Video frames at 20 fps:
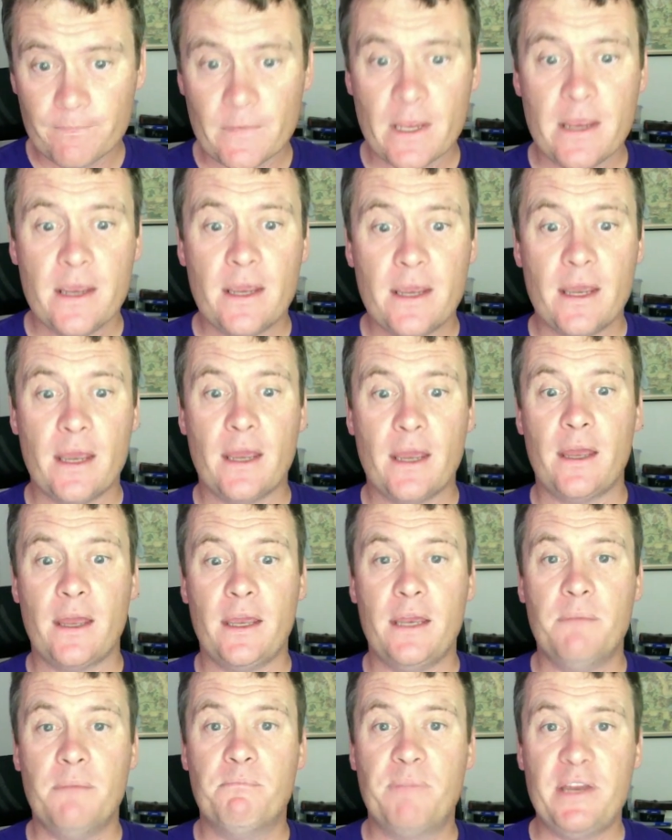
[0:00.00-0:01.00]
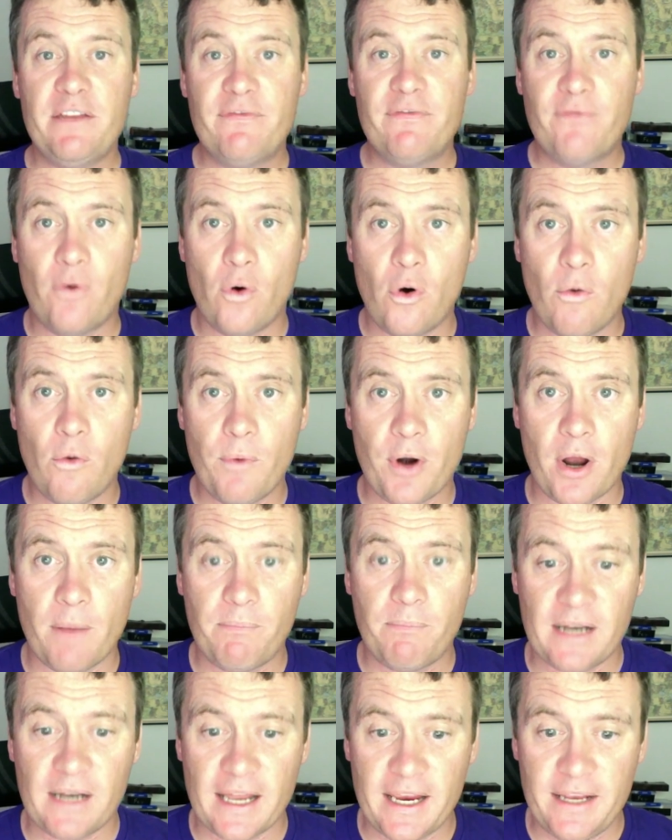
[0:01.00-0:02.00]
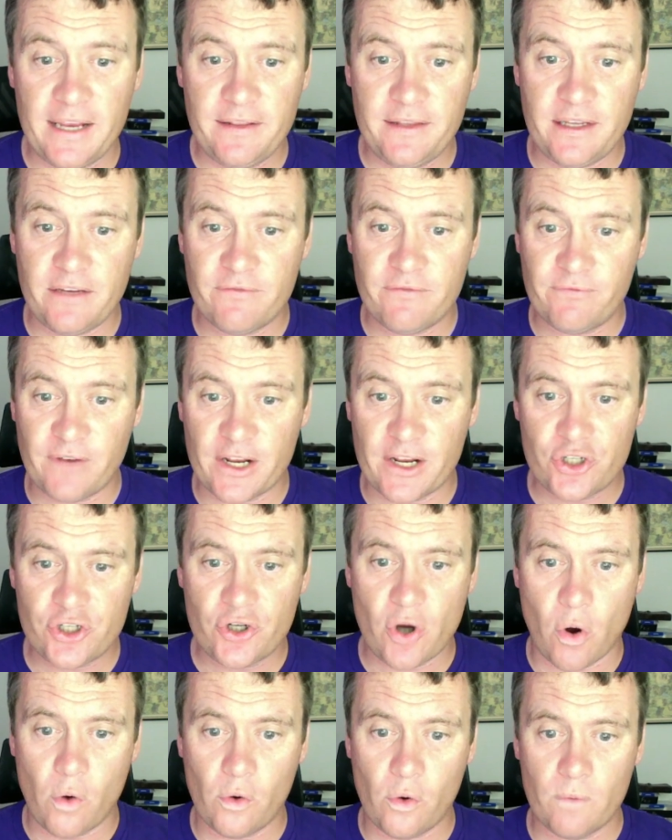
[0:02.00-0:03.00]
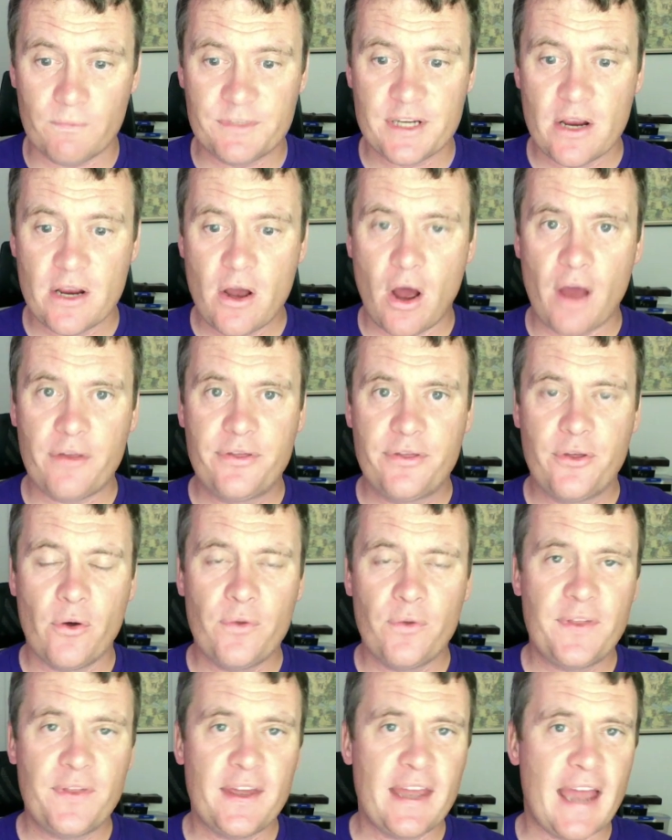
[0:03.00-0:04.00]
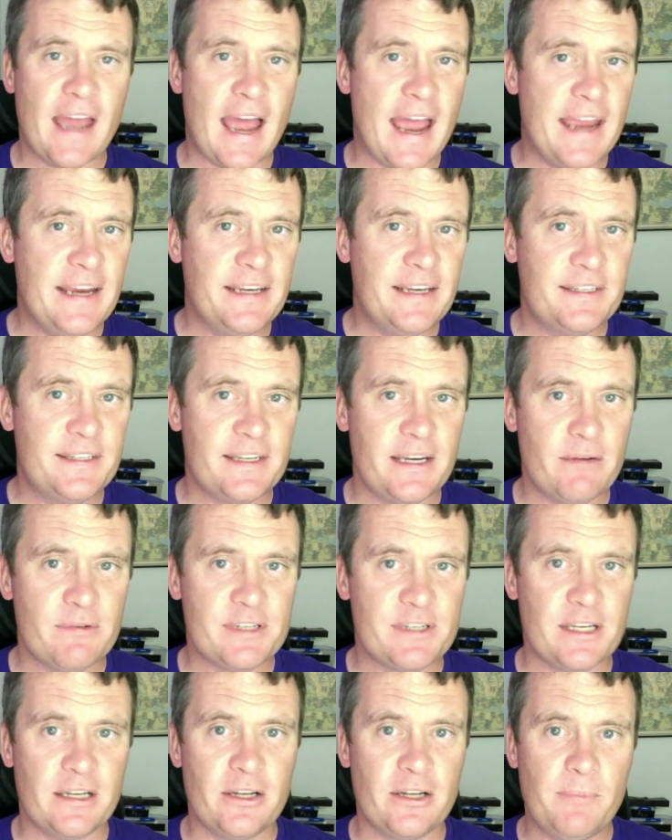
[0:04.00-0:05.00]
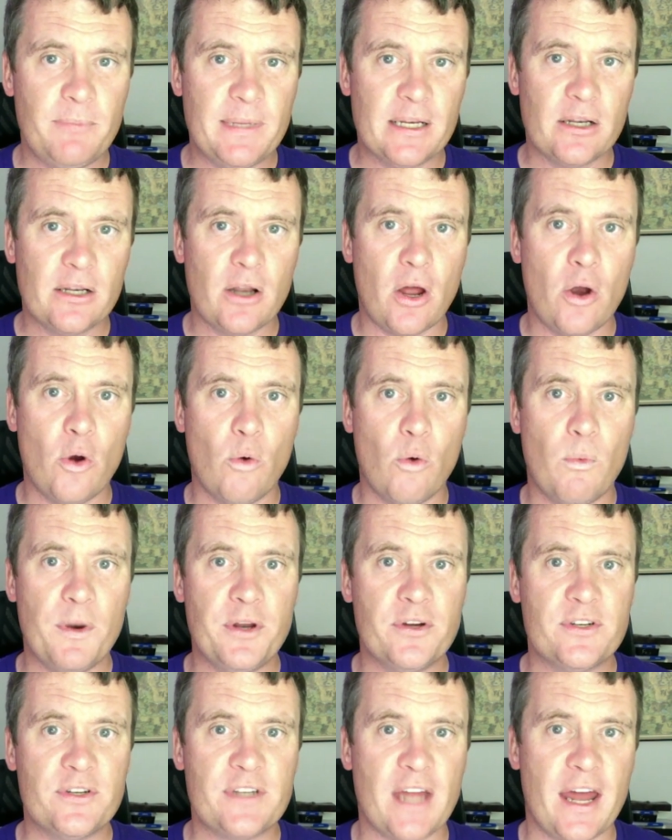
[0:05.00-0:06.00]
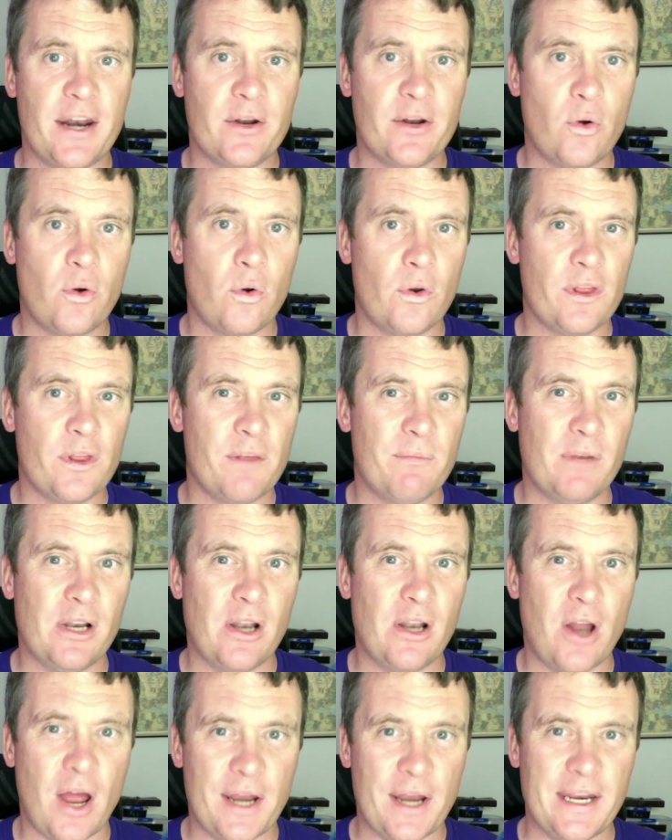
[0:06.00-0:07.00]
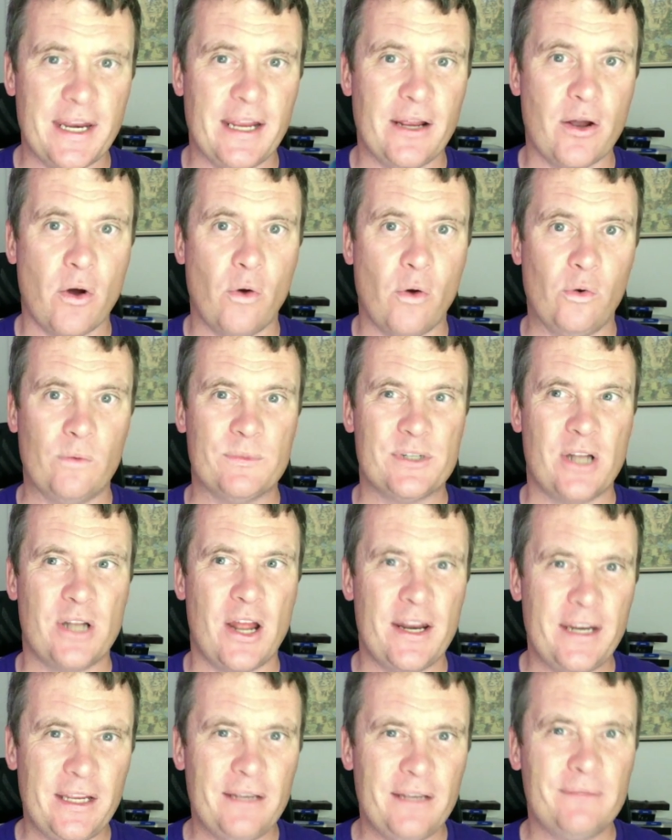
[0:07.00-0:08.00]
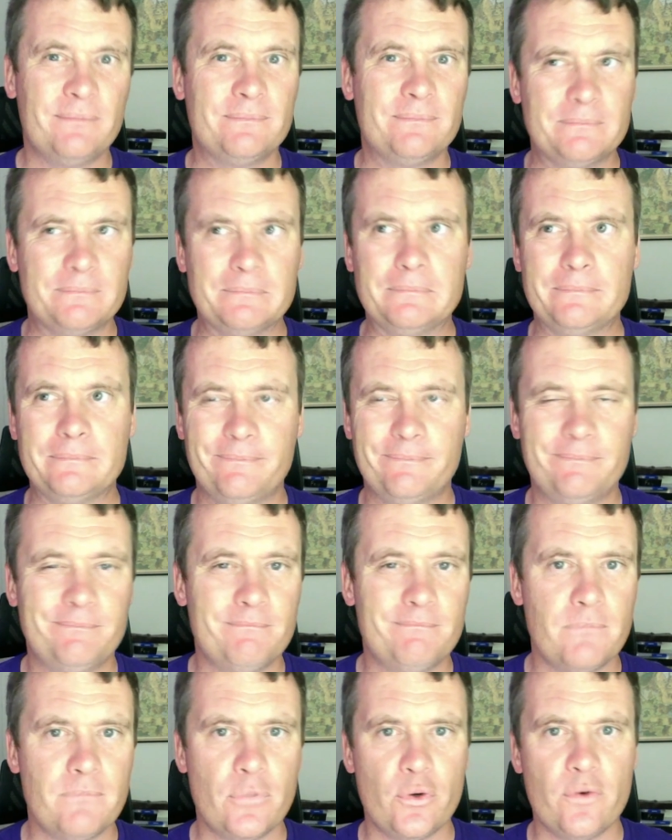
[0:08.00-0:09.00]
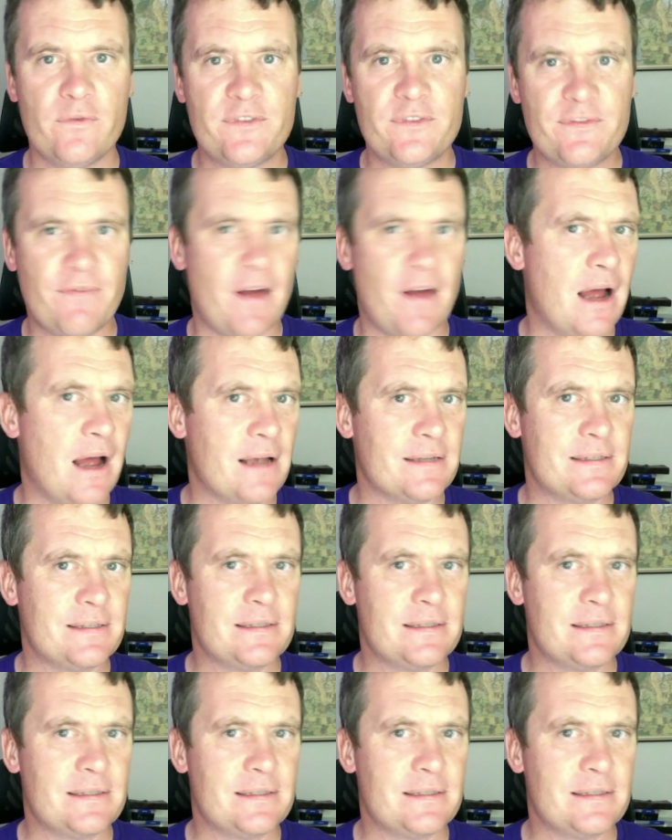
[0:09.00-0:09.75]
In B4, when I played the flesh golems, I thought their AC was a little bit low when you started calling them lightning golems. Lightning moves fast.